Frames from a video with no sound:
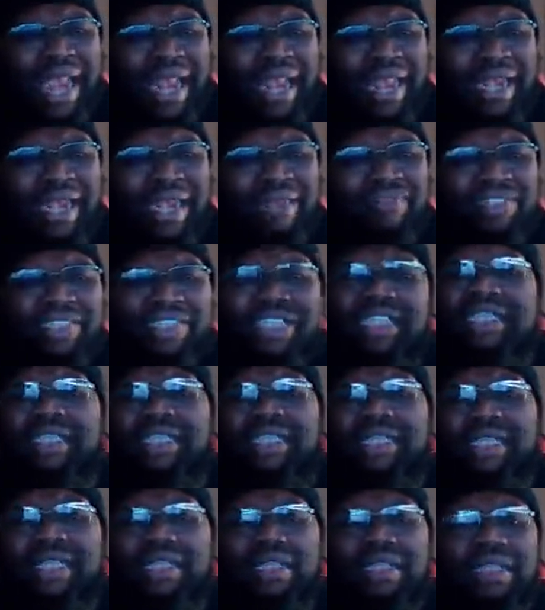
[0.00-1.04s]
even see
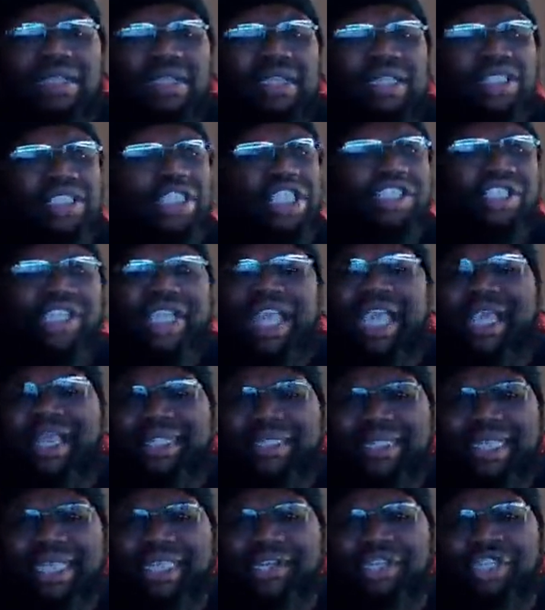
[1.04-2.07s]
Cedric
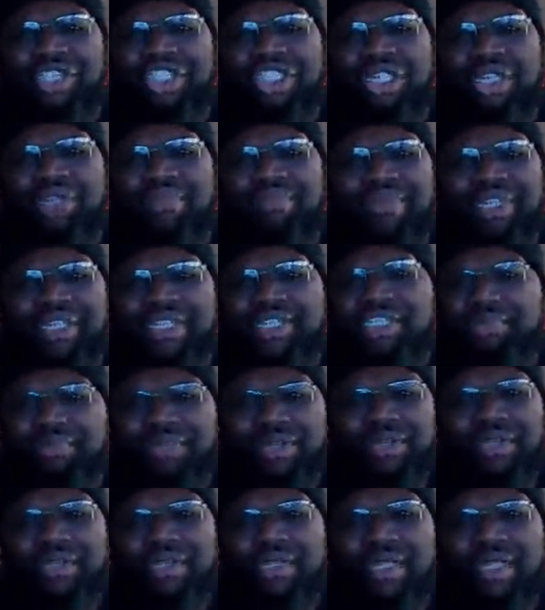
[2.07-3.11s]
Alexander and Shelton Benjamin
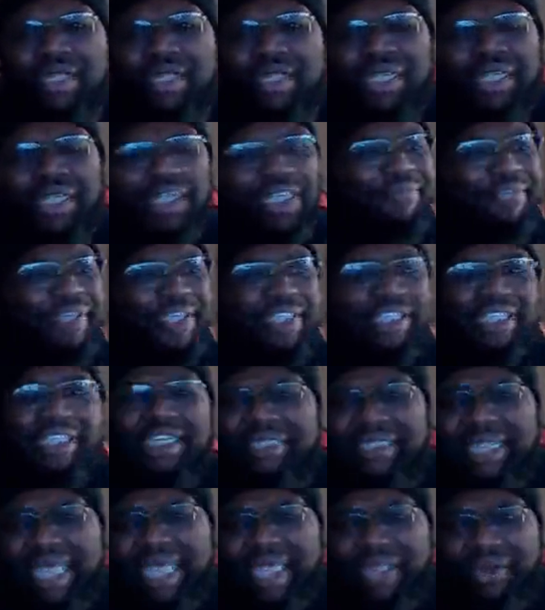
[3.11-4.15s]
defending the
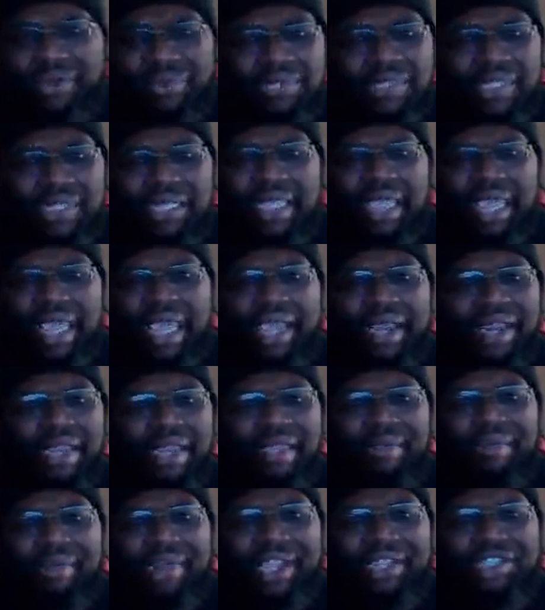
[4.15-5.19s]
titles at
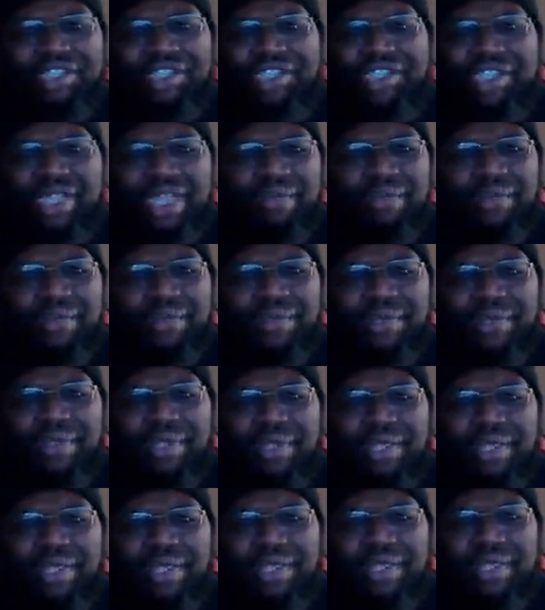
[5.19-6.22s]
Elimination Chamber.
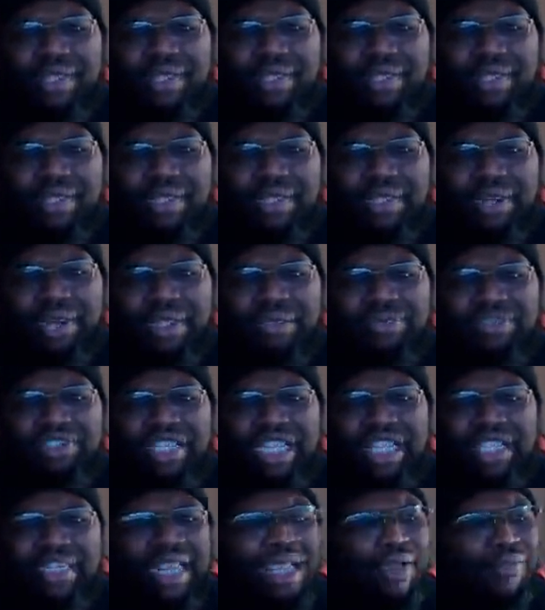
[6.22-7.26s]
You know what I'm
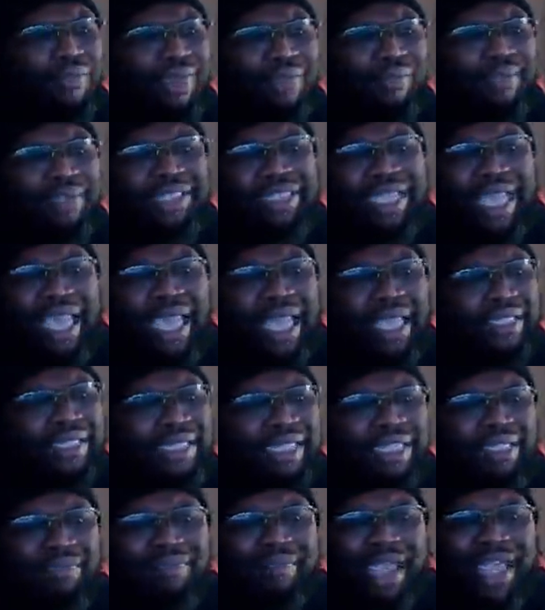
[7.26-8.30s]
saying? That women's tag
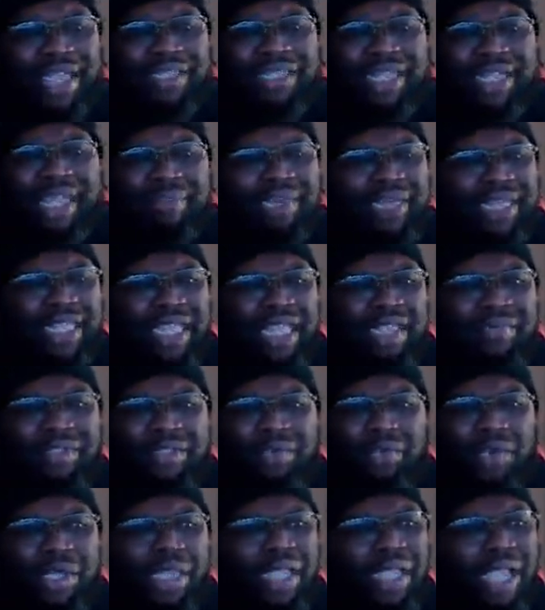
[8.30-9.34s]
team match, I believe,
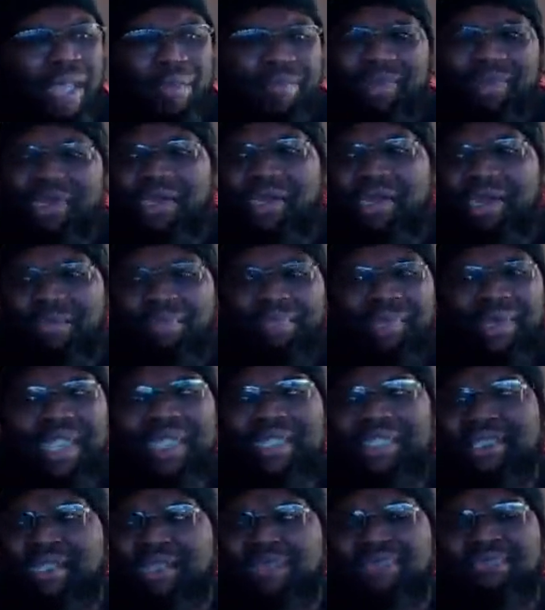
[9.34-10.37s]
is what got put in
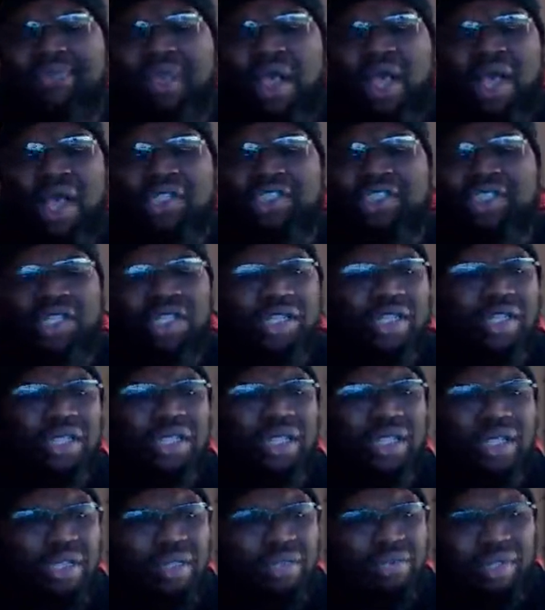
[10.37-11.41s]
place of Asuka
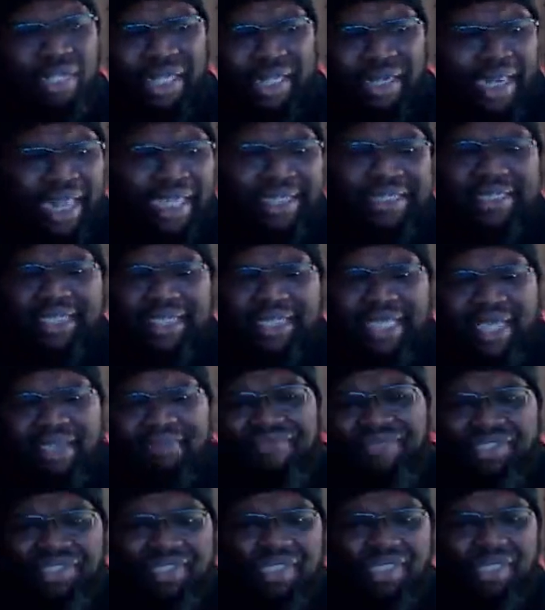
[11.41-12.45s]
and Lacey
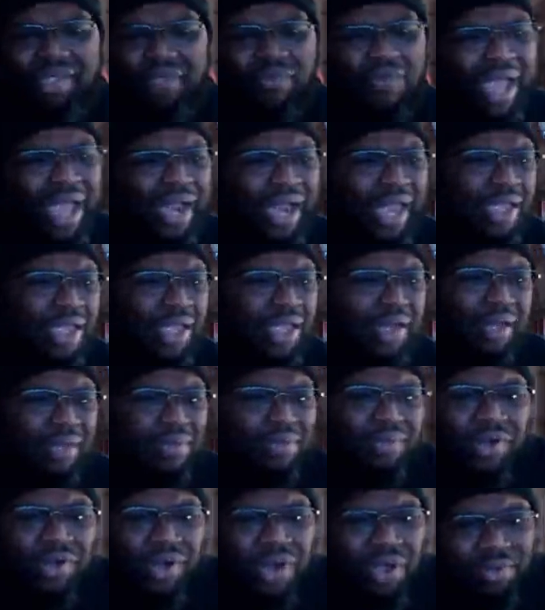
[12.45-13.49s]
Evans. Why not couldn't,
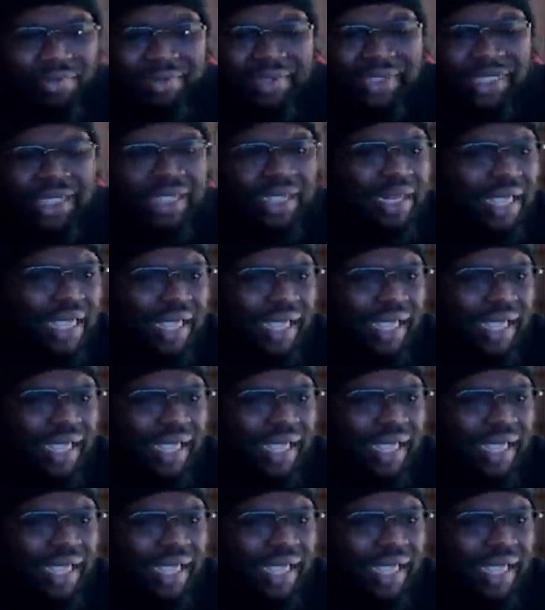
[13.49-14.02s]
you know what I'm saying?